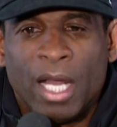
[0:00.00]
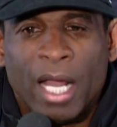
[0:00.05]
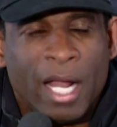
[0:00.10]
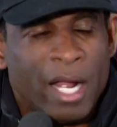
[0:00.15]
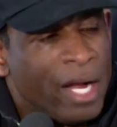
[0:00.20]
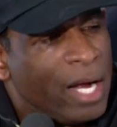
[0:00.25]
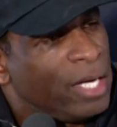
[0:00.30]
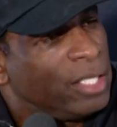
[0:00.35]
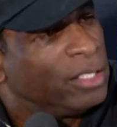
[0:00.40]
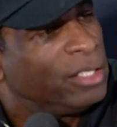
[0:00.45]

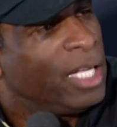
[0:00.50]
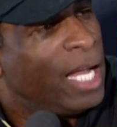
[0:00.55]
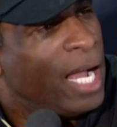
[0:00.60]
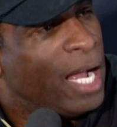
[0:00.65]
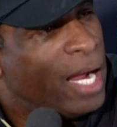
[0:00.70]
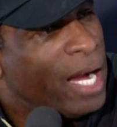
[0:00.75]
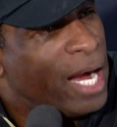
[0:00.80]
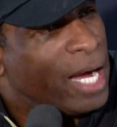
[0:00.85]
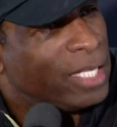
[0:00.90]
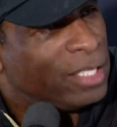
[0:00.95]
Our,
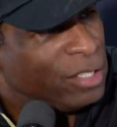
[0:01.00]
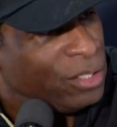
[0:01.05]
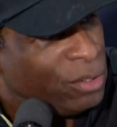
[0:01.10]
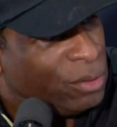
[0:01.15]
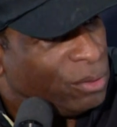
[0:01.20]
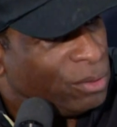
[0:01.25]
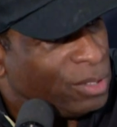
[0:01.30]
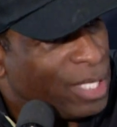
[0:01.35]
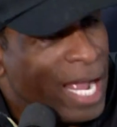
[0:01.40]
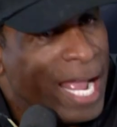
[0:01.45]
our
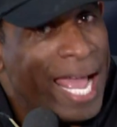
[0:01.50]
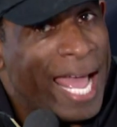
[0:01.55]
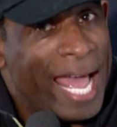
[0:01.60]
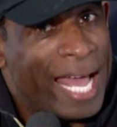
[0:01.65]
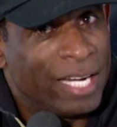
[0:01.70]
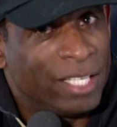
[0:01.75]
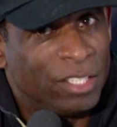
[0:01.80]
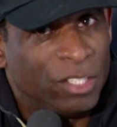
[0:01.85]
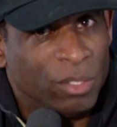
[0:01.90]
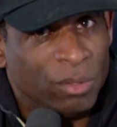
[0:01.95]
attitude,
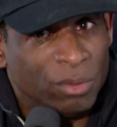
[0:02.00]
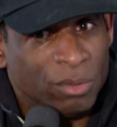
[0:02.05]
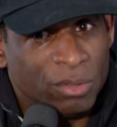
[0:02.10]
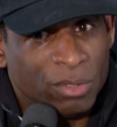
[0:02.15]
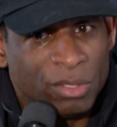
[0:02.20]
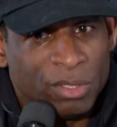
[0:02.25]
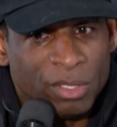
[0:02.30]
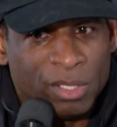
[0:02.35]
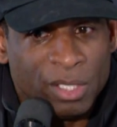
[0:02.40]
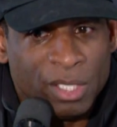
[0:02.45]

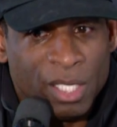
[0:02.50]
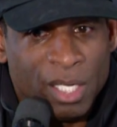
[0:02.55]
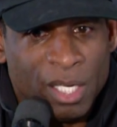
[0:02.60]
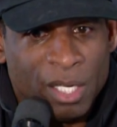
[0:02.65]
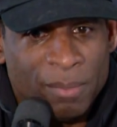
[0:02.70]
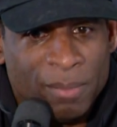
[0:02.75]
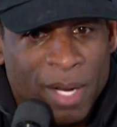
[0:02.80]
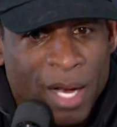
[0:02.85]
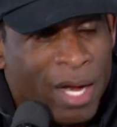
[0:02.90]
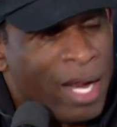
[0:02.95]
attitudes,
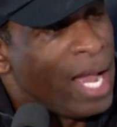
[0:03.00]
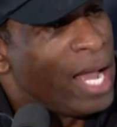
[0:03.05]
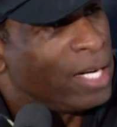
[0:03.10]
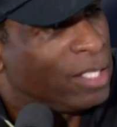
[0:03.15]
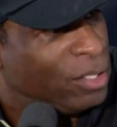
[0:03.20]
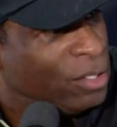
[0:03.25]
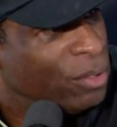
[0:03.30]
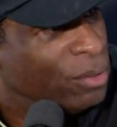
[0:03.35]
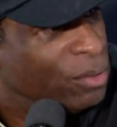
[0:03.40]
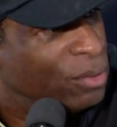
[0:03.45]
um, our
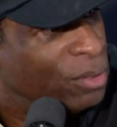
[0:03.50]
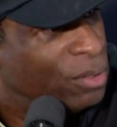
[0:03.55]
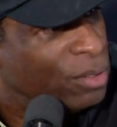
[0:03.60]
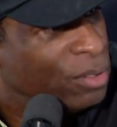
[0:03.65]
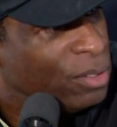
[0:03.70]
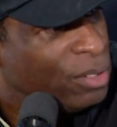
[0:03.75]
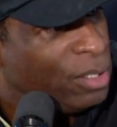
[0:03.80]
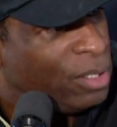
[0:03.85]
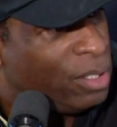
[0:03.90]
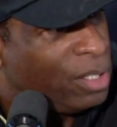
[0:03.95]
attitudes.
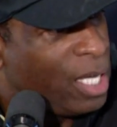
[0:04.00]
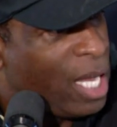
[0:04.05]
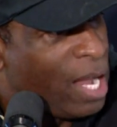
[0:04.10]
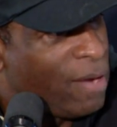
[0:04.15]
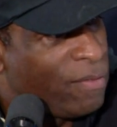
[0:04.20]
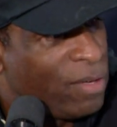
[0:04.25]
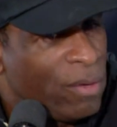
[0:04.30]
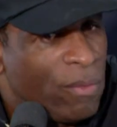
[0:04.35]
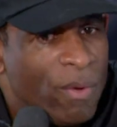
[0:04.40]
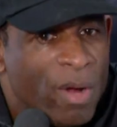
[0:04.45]

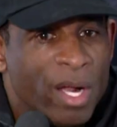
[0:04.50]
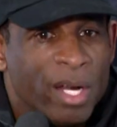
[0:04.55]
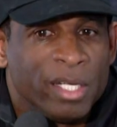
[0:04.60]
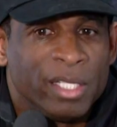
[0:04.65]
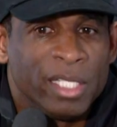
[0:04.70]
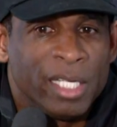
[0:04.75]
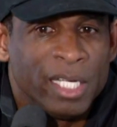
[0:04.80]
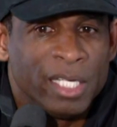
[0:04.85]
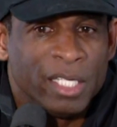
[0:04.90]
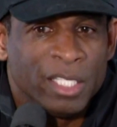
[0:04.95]

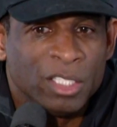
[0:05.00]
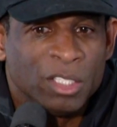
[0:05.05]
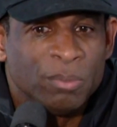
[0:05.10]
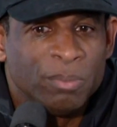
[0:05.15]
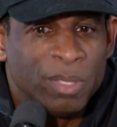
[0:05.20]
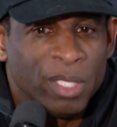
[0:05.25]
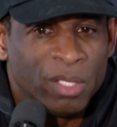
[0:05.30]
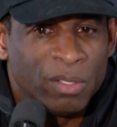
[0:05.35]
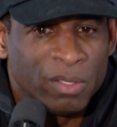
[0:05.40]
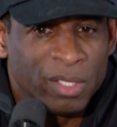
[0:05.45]
Everyone in this
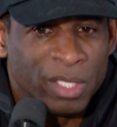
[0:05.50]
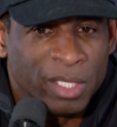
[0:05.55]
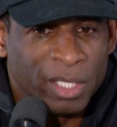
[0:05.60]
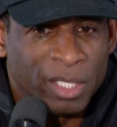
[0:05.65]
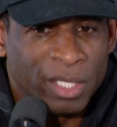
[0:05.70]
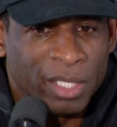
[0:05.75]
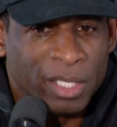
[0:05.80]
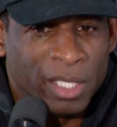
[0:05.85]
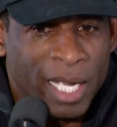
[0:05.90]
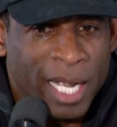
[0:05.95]

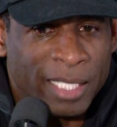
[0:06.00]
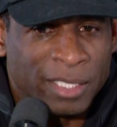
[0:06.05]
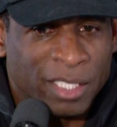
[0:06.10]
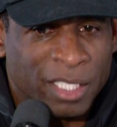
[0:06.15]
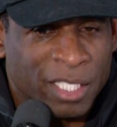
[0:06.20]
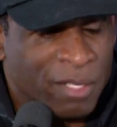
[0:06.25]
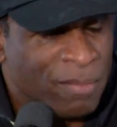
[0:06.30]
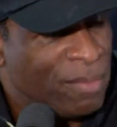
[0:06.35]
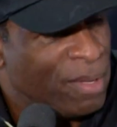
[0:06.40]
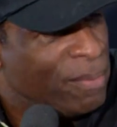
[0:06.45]
building has
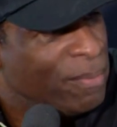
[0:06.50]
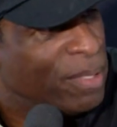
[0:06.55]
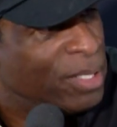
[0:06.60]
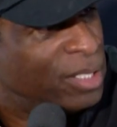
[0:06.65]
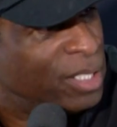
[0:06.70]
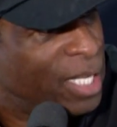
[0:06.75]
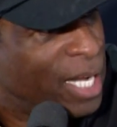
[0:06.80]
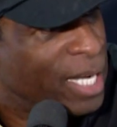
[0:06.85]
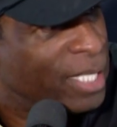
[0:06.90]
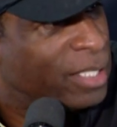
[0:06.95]
a
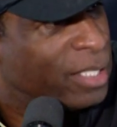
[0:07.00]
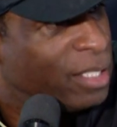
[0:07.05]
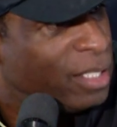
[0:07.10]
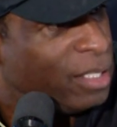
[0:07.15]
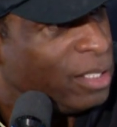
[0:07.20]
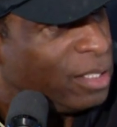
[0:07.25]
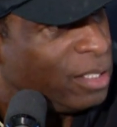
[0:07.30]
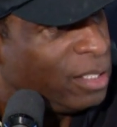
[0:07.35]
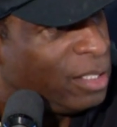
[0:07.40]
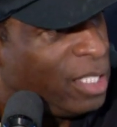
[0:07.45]
commitment to
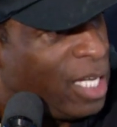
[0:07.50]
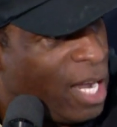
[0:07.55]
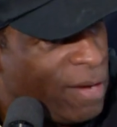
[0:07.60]
excellence.